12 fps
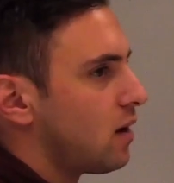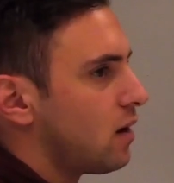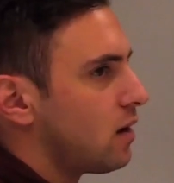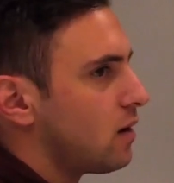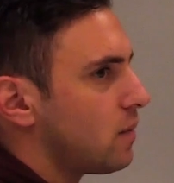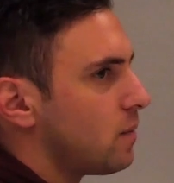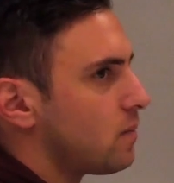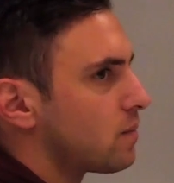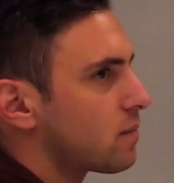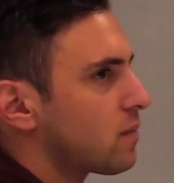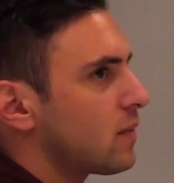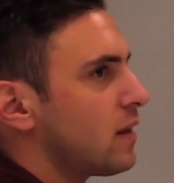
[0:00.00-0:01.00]

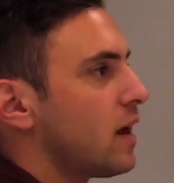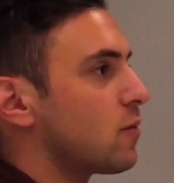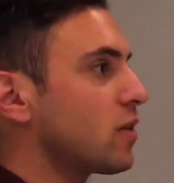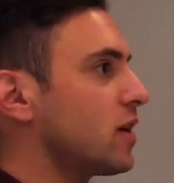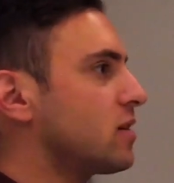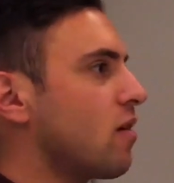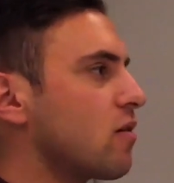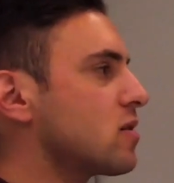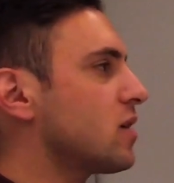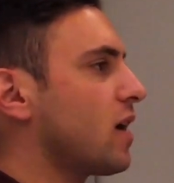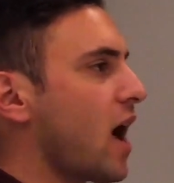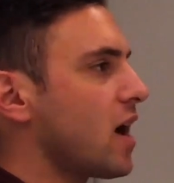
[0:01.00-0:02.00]
And really, it's
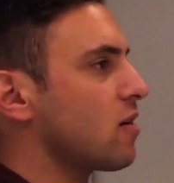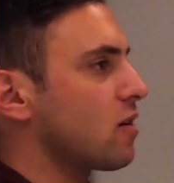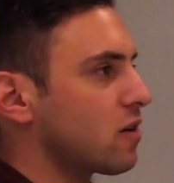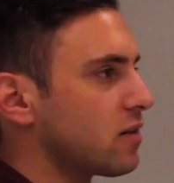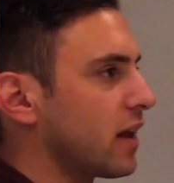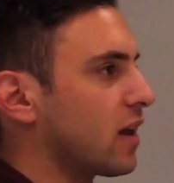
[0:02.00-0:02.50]
hard to hire.